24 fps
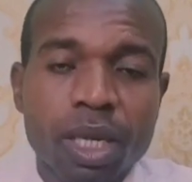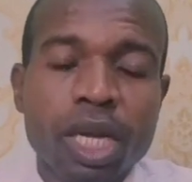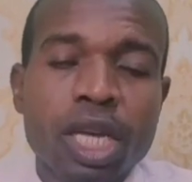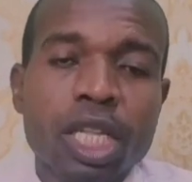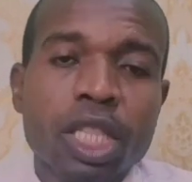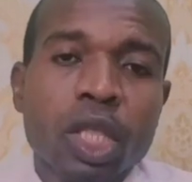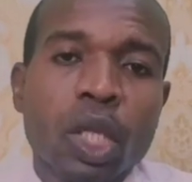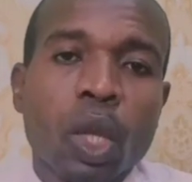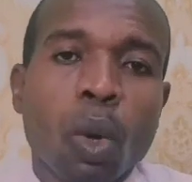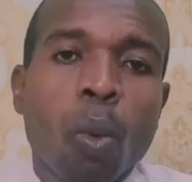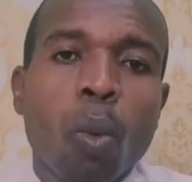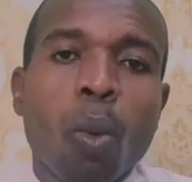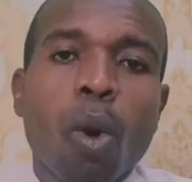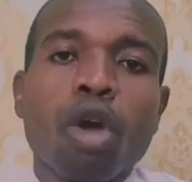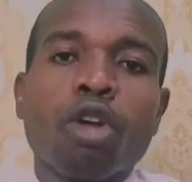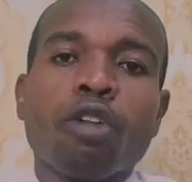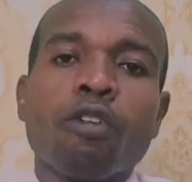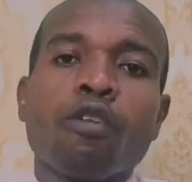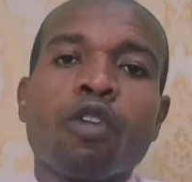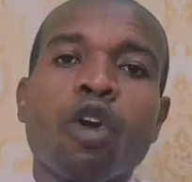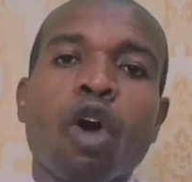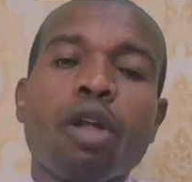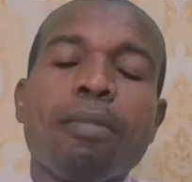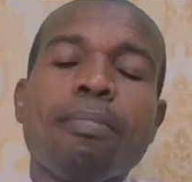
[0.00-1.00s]
The word
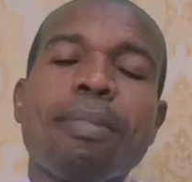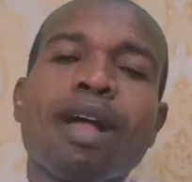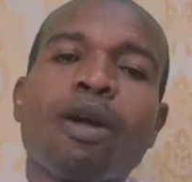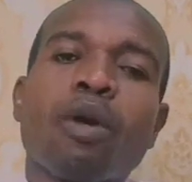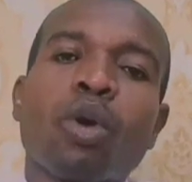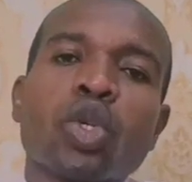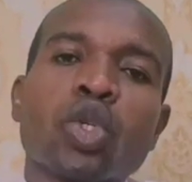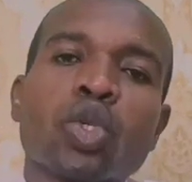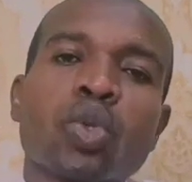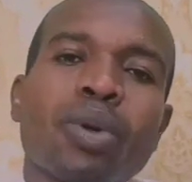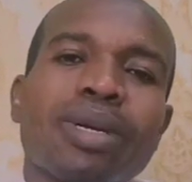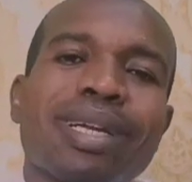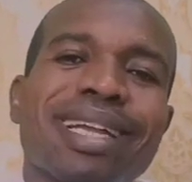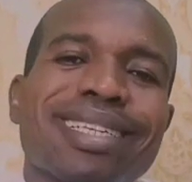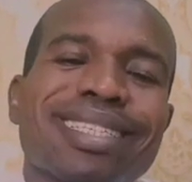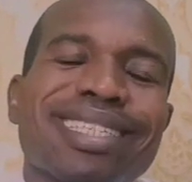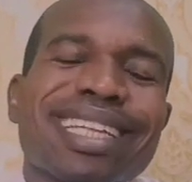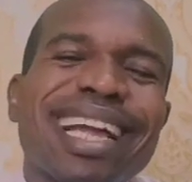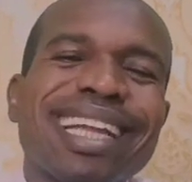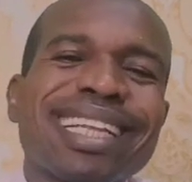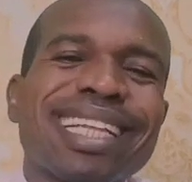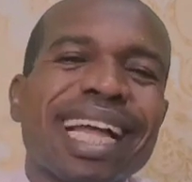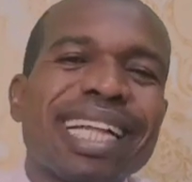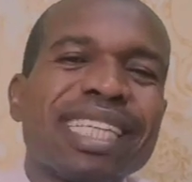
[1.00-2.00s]
of God makes us to
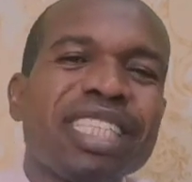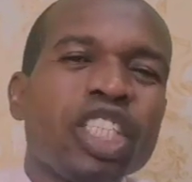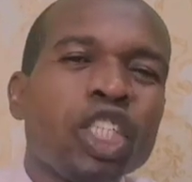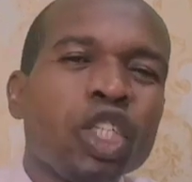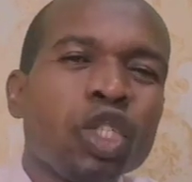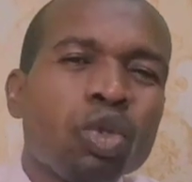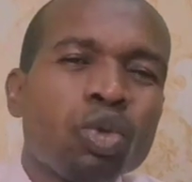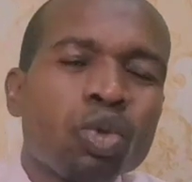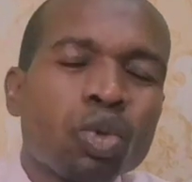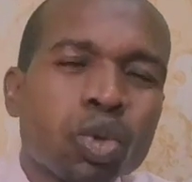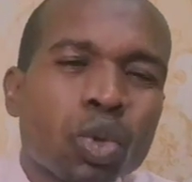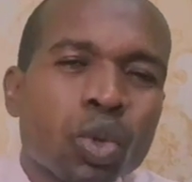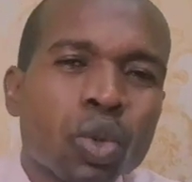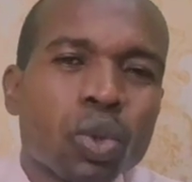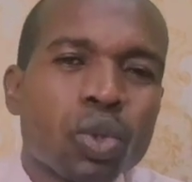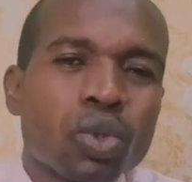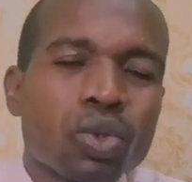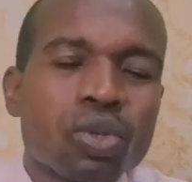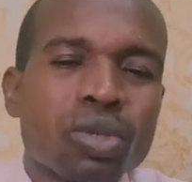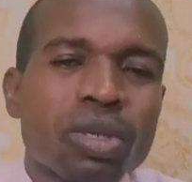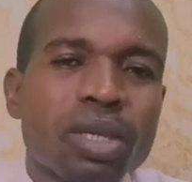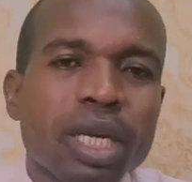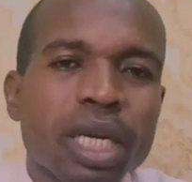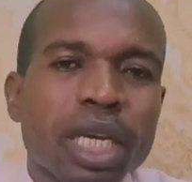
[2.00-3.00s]
understand that the
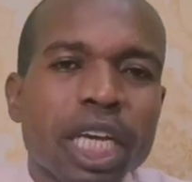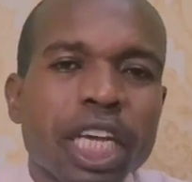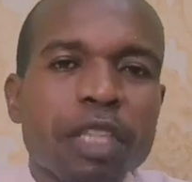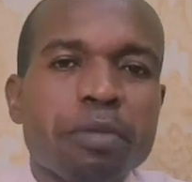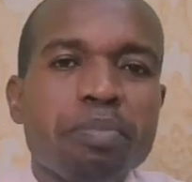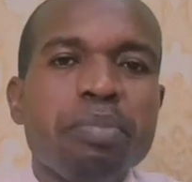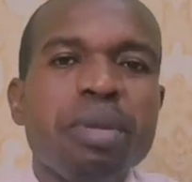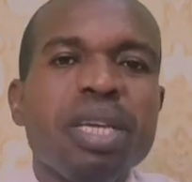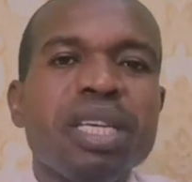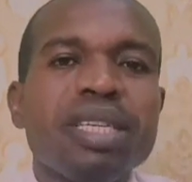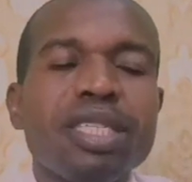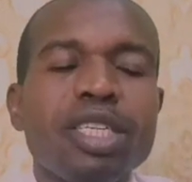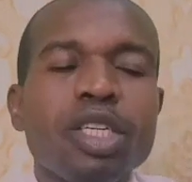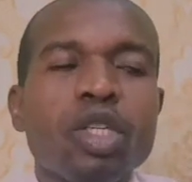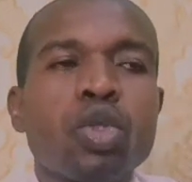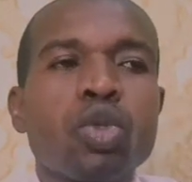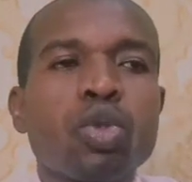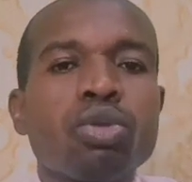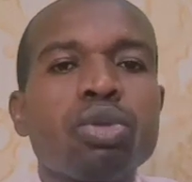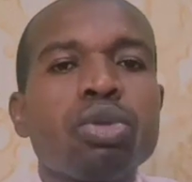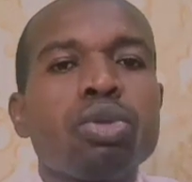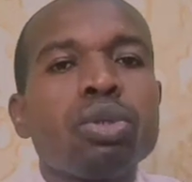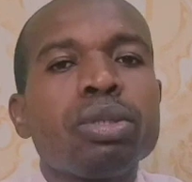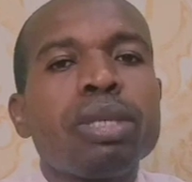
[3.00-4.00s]
truth, it means the
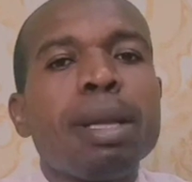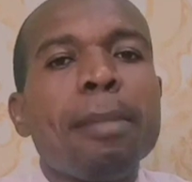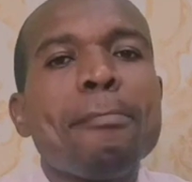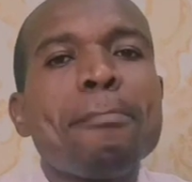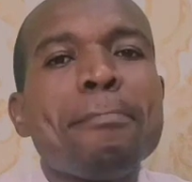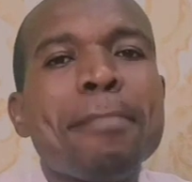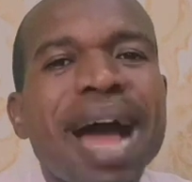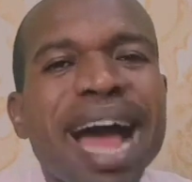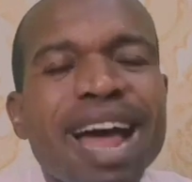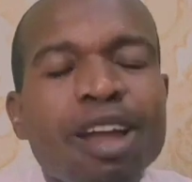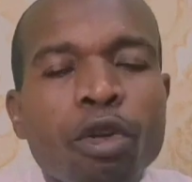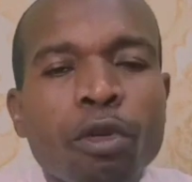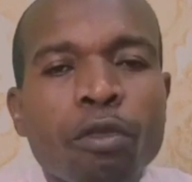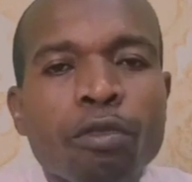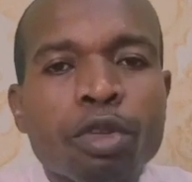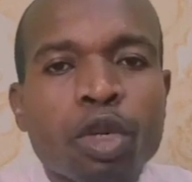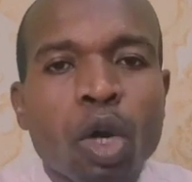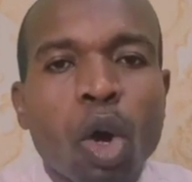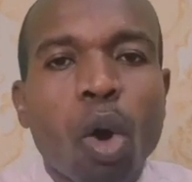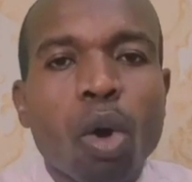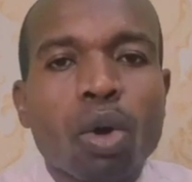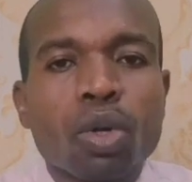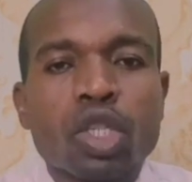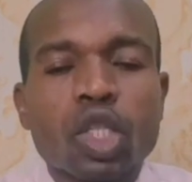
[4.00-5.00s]
truth to the man of
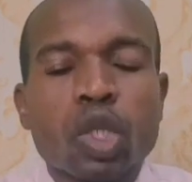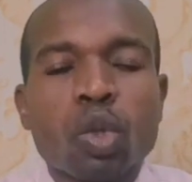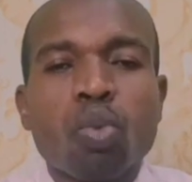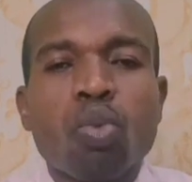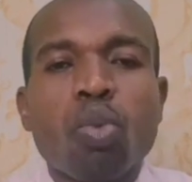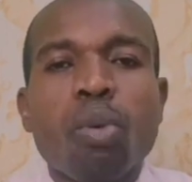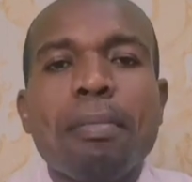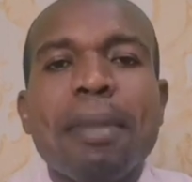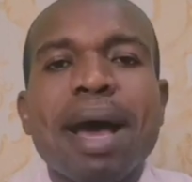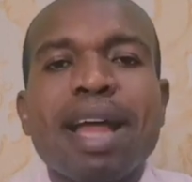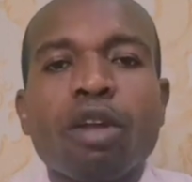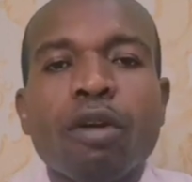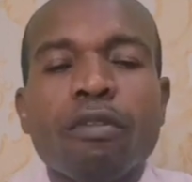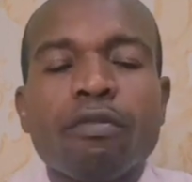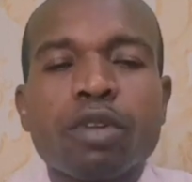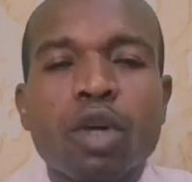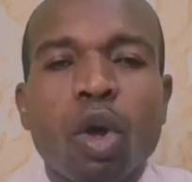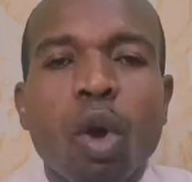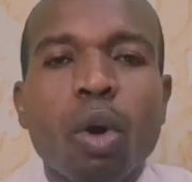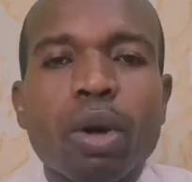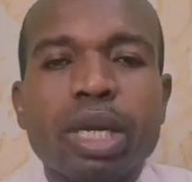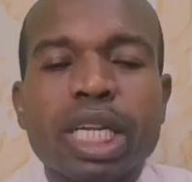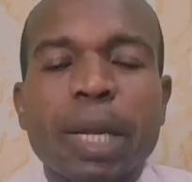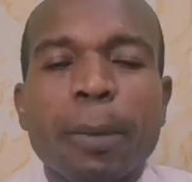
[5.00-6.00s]
God, the woman of
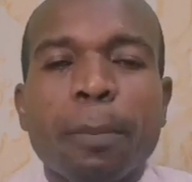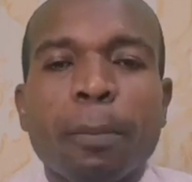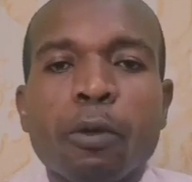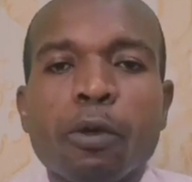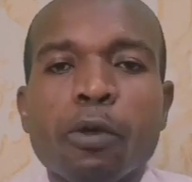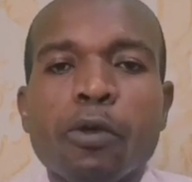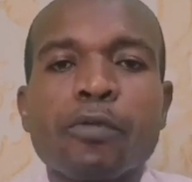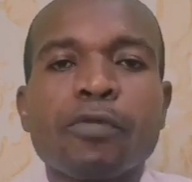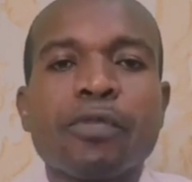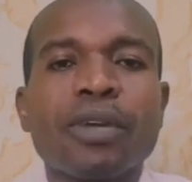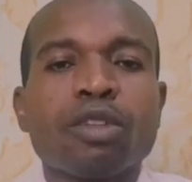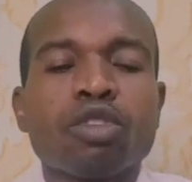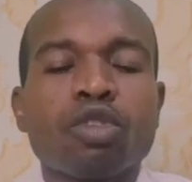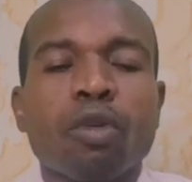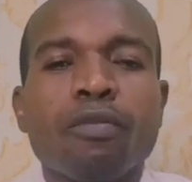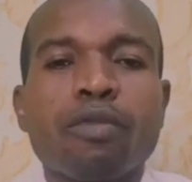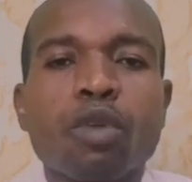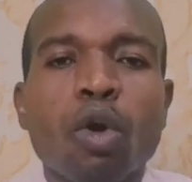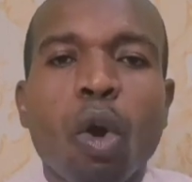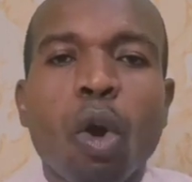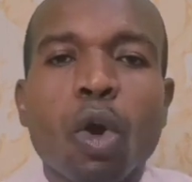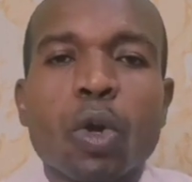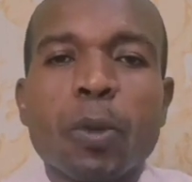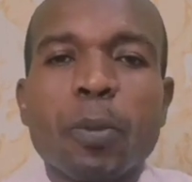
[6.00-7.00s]
God, the prophet
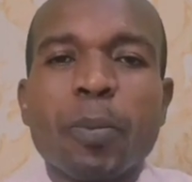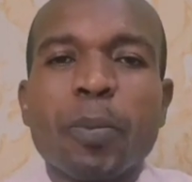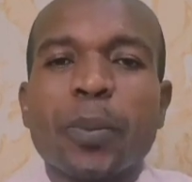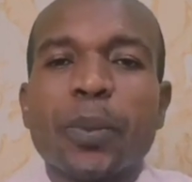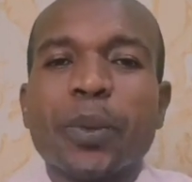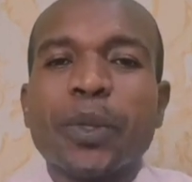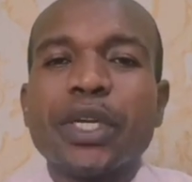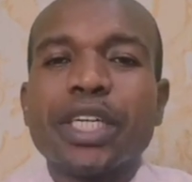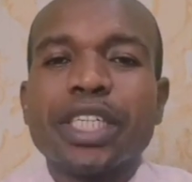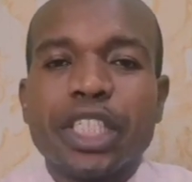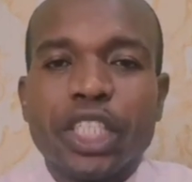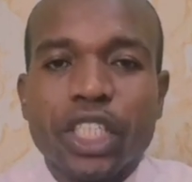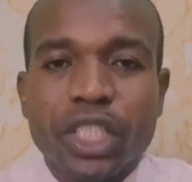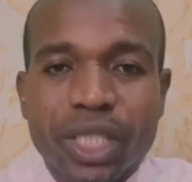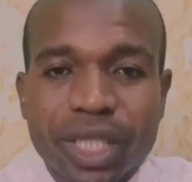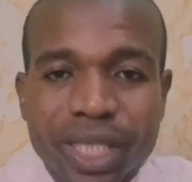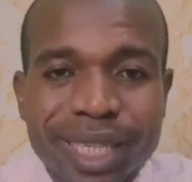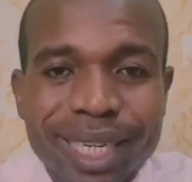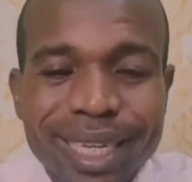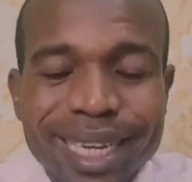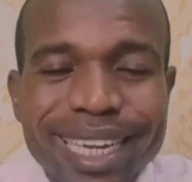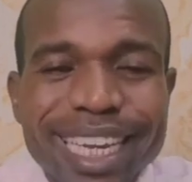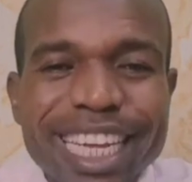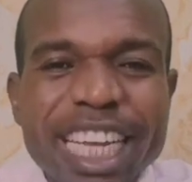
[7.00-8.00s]
of God
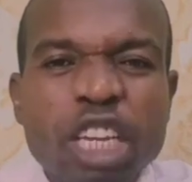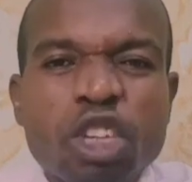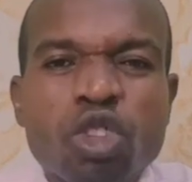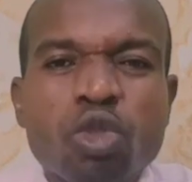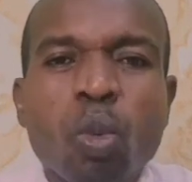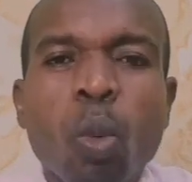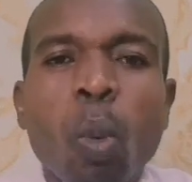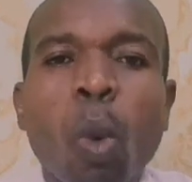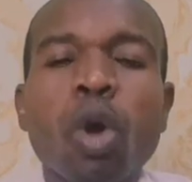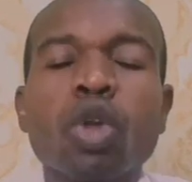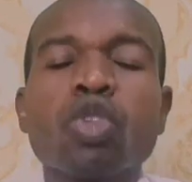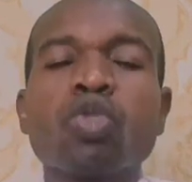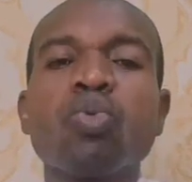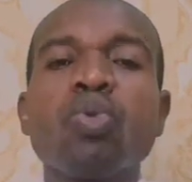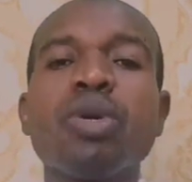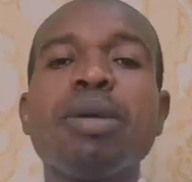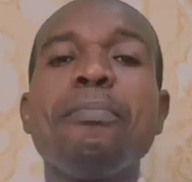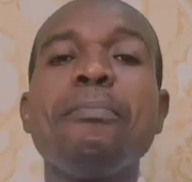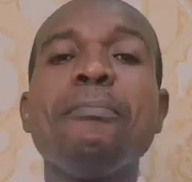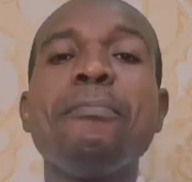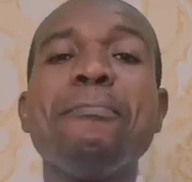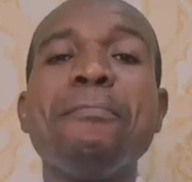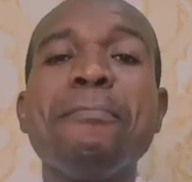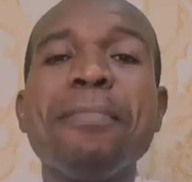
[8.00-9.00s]
preach, is what
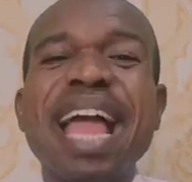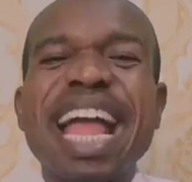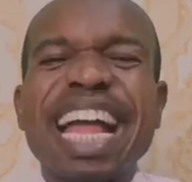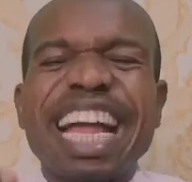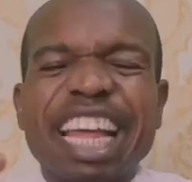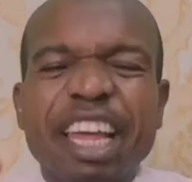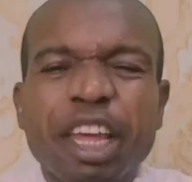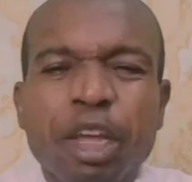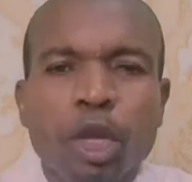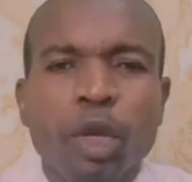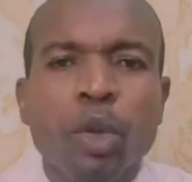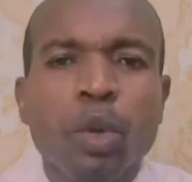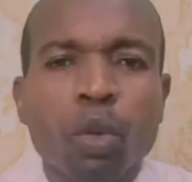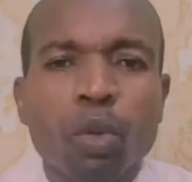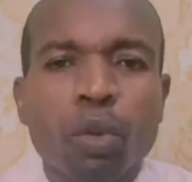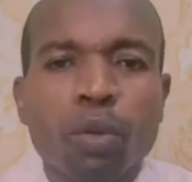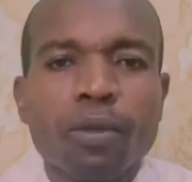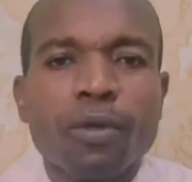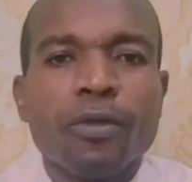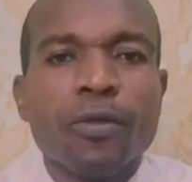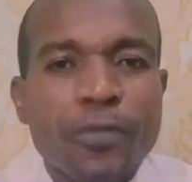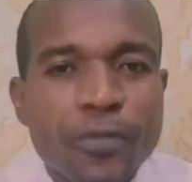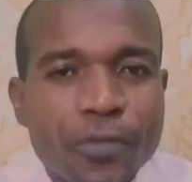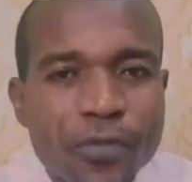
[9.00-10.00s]
will make
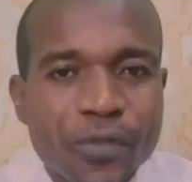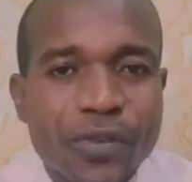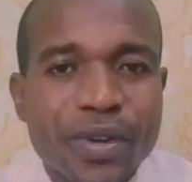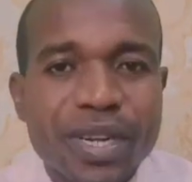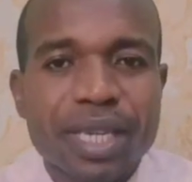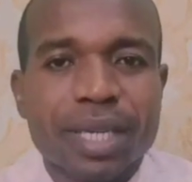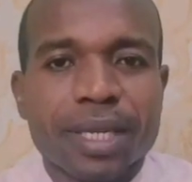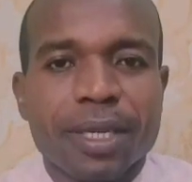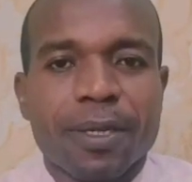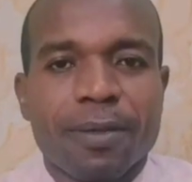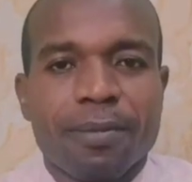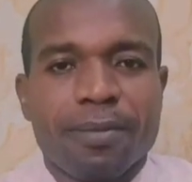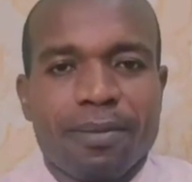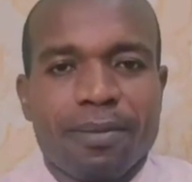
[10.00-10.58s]
you free.